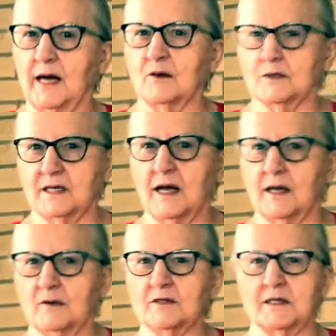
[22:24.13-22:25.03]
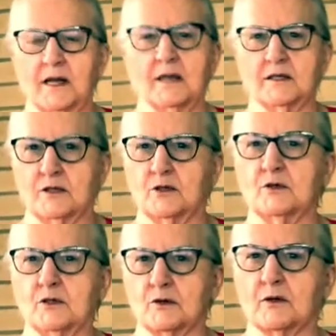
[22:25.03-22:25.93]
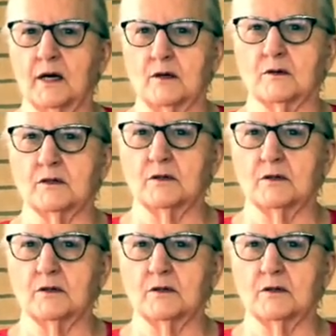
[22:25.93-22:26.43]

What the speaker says: house, yeah. It was a nice 2-story house, you